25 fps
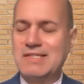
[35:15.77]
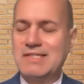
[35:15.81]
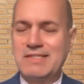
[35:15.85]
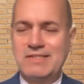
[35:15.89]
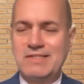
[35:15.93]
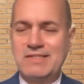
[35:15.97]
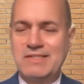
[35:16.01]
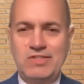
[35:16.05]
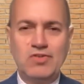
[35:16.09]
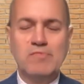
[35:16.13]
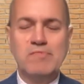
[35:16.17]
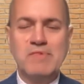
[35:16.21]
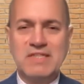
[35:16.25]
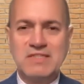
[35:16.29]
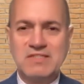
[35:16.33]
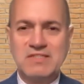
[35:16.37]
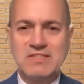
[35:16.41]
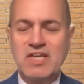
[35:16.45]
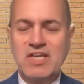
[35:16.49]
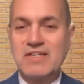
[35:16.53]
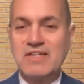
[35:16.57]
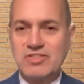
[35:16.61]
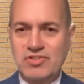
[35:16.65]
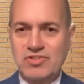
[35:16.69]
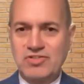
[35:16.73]
human
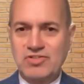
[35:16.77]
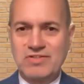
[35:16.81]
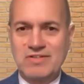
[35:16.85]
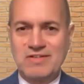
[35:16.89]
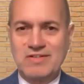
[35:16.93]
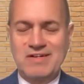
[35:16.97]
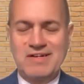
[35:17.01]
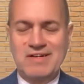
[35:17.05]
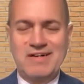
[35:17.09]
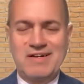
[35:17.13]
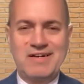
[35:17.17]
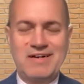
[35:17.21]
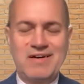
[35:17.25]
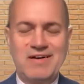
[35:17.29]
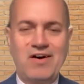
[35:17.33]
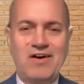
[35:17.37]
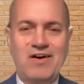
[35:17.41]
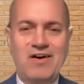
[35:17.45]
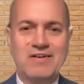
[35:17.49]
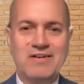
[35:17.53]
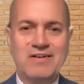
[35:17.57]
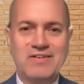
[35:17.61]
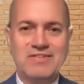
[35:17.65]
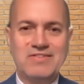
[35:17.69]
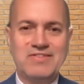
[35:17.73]
touch
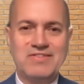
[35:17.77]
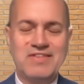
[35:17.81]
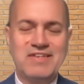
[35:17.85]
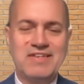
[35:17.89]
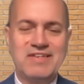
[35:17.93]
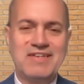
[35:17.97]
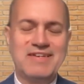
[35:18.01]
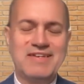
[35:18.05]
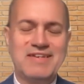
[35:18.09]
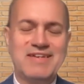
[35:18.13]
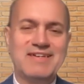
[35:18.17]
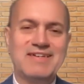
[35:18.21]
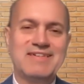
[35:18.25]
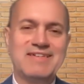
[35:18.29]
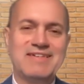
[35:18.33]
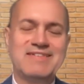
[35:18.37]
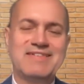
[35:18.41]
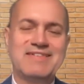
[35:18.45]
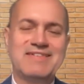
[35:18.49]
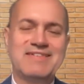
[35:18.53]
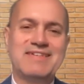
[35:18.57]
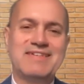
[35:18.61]
on the